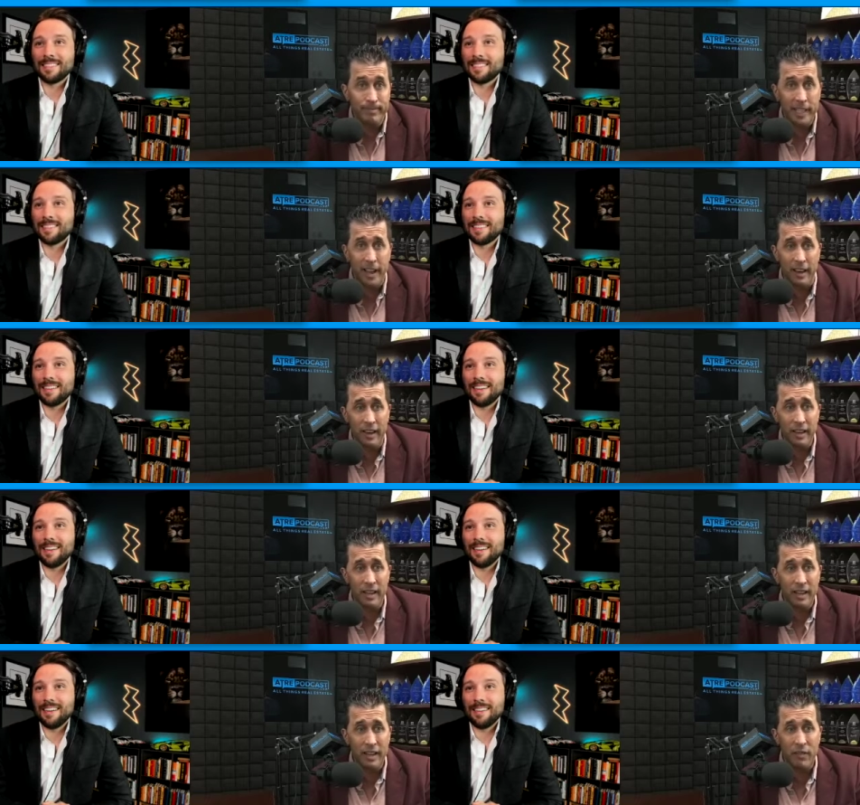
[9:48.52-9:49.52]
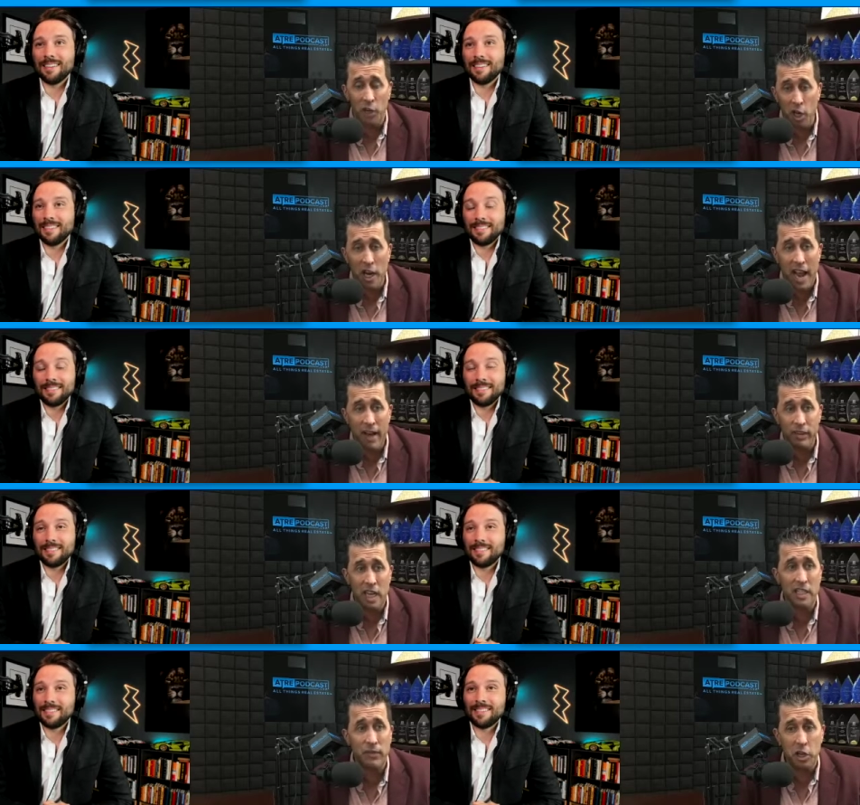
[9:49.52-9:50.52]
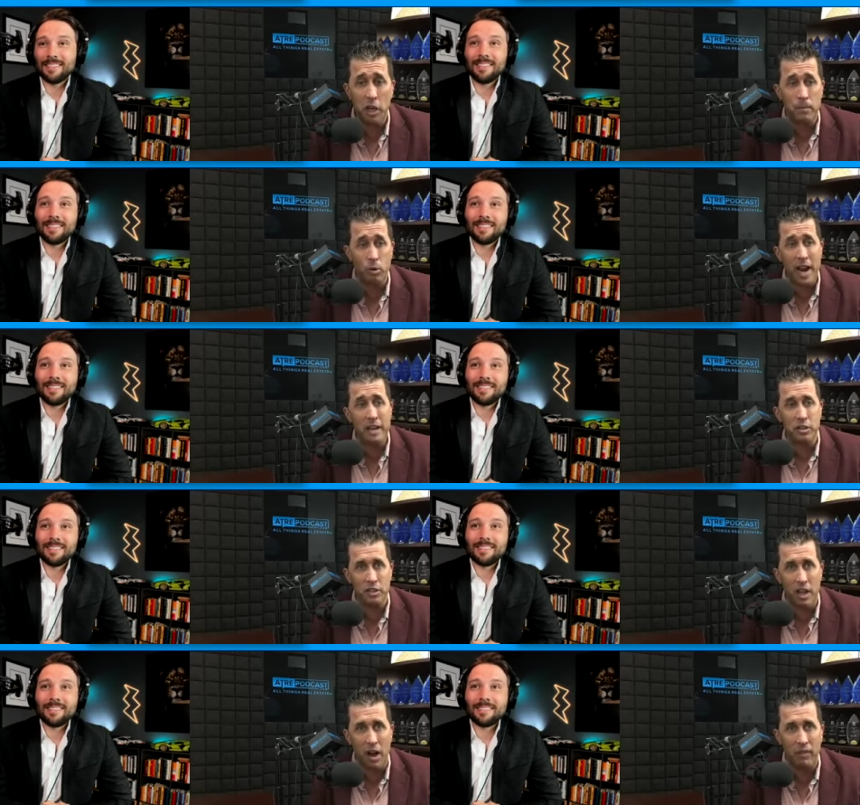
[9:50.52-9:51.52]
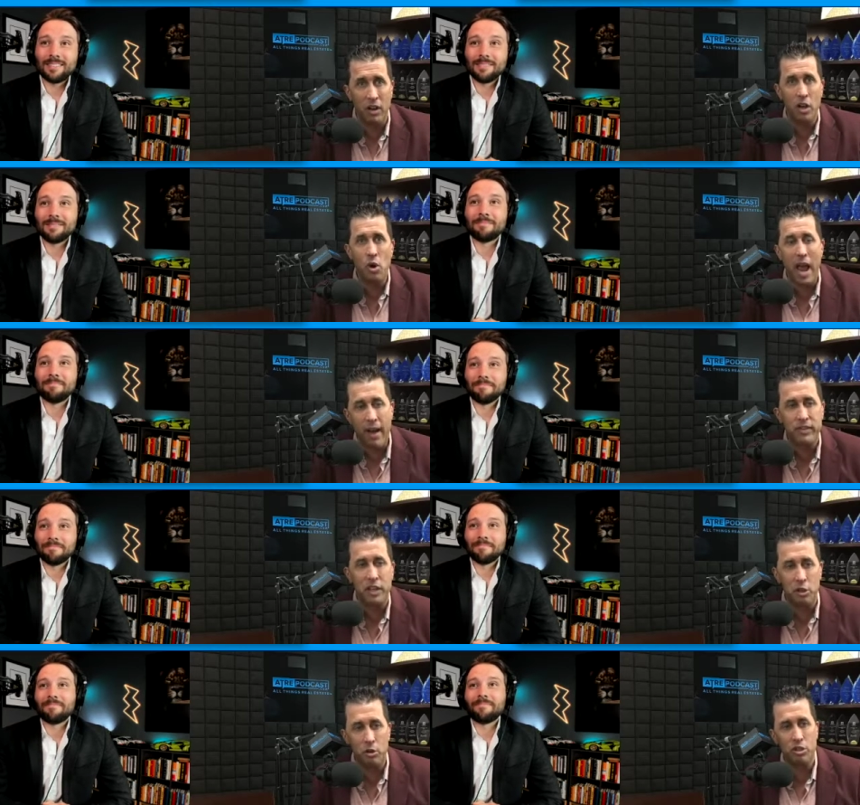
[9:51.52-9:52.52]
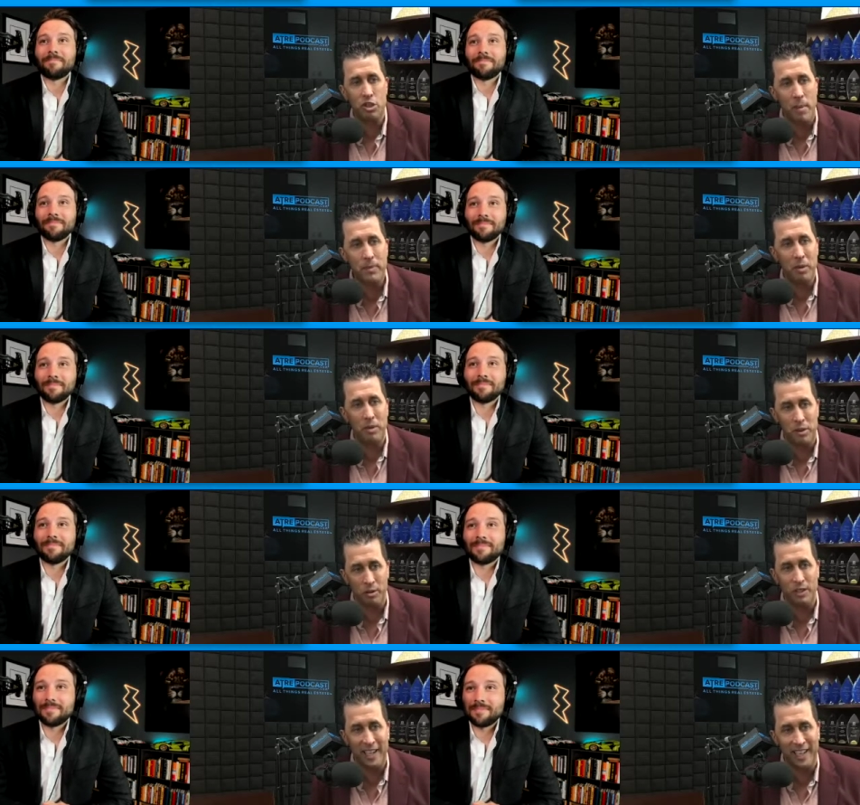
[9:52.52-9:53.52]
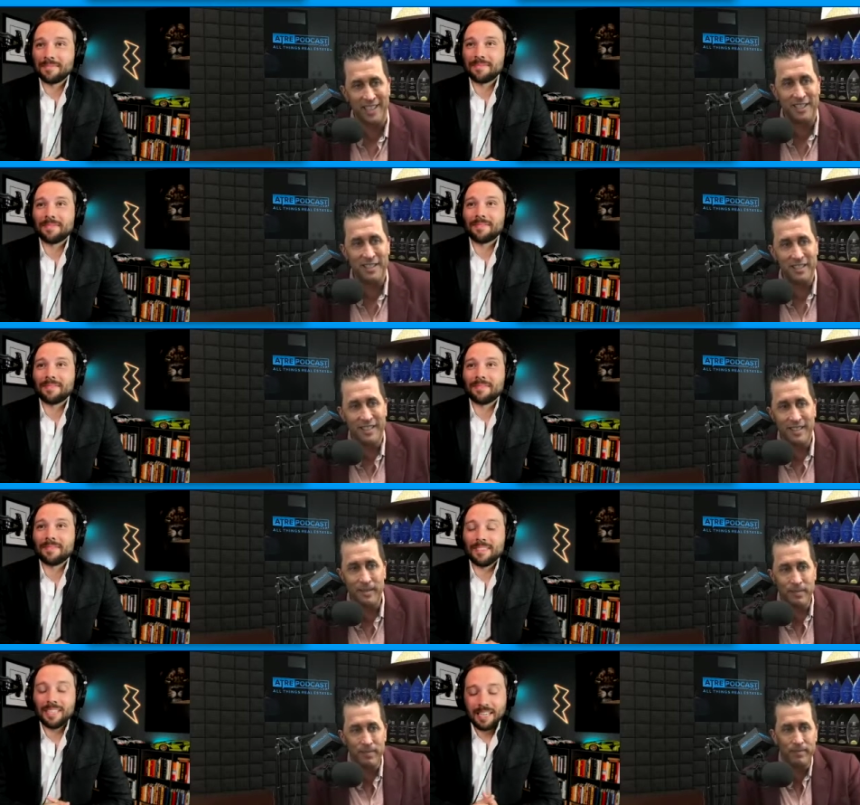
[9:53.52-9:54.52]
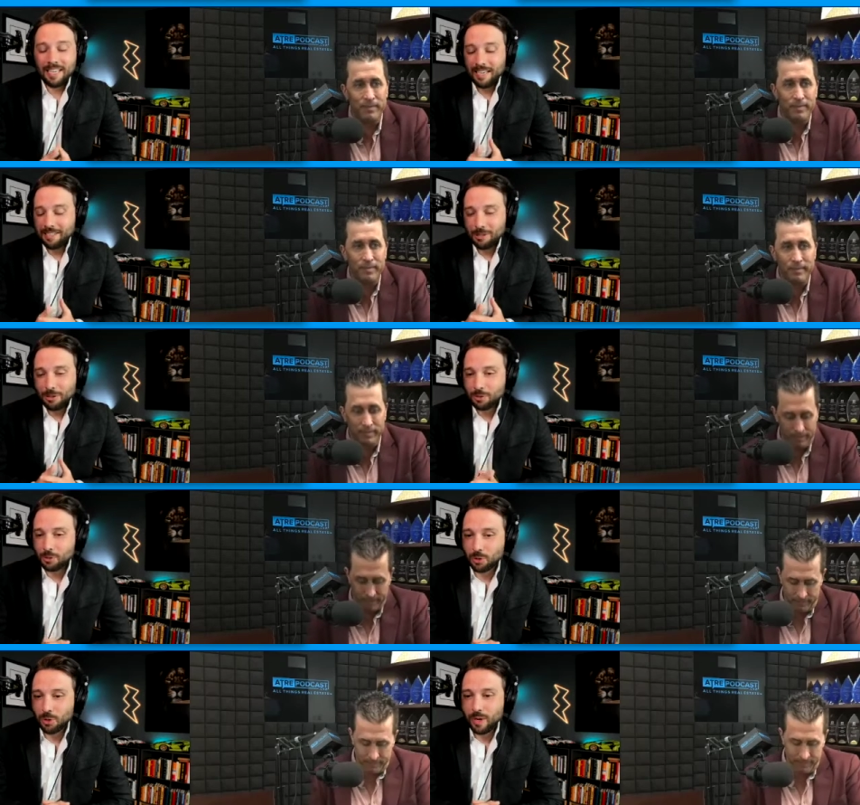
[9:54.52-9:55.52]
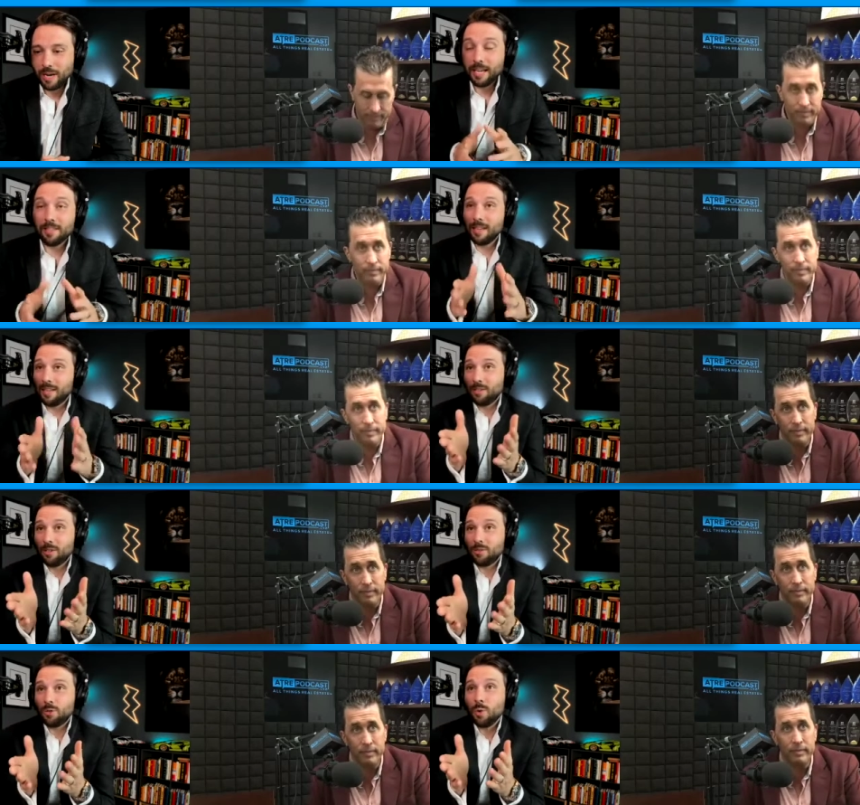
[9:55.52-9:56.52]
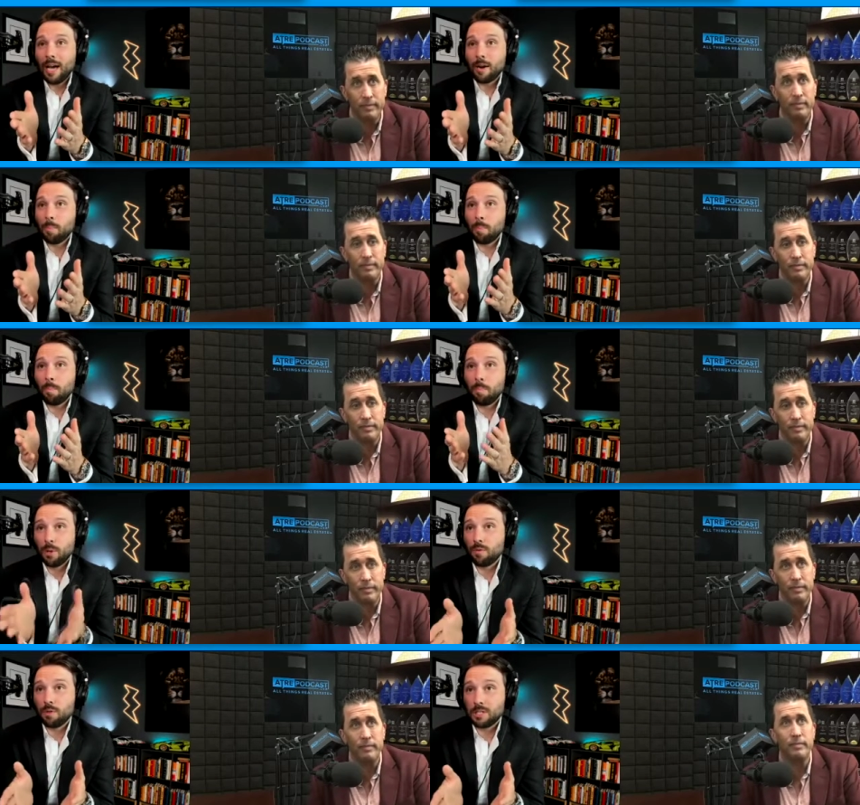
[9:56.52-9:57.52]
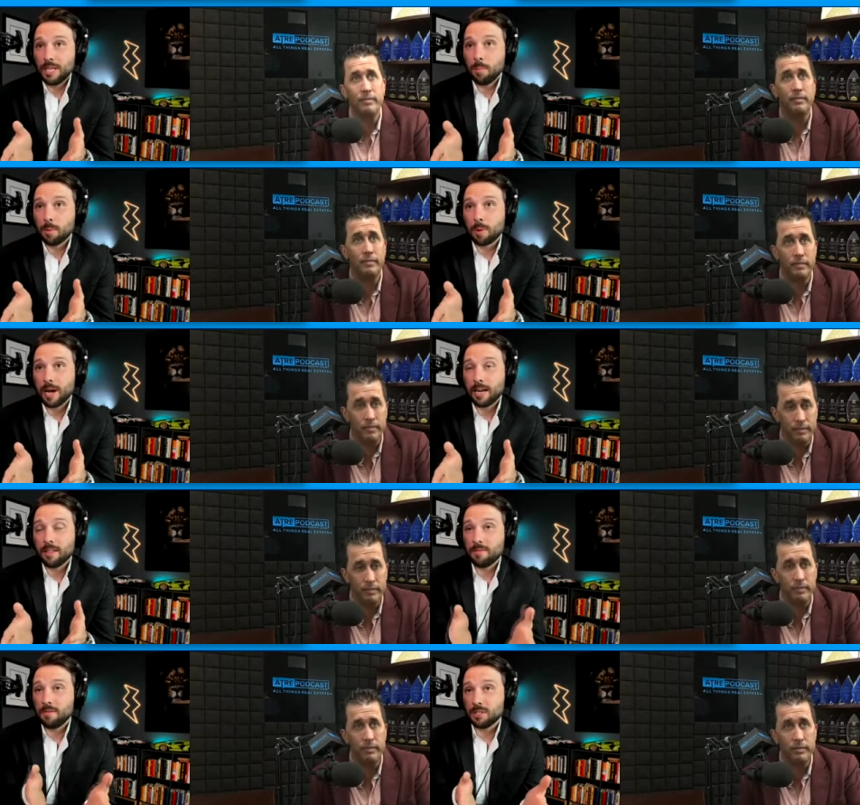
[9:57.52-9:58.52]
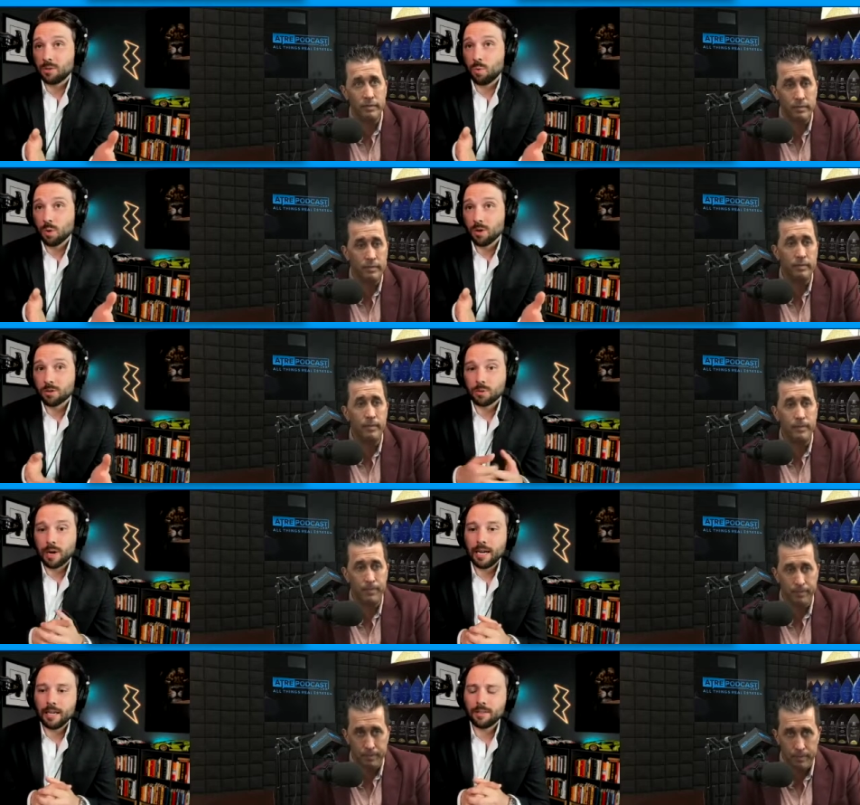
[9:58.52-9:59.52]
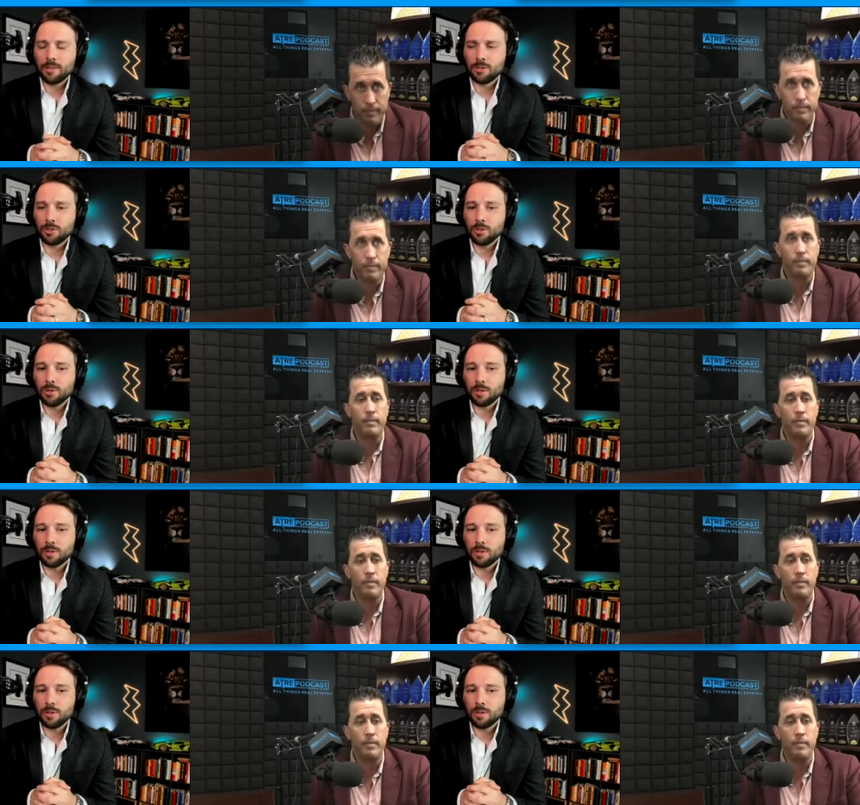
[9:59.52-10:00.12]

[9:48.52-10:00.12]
Speaker 1: That's it. If you're going to advertise, if you're going to brand yourself, you have to do something with those leads
Speaker 2: it's so true and you you had a beautiful example brad in the physical world right and there's a certain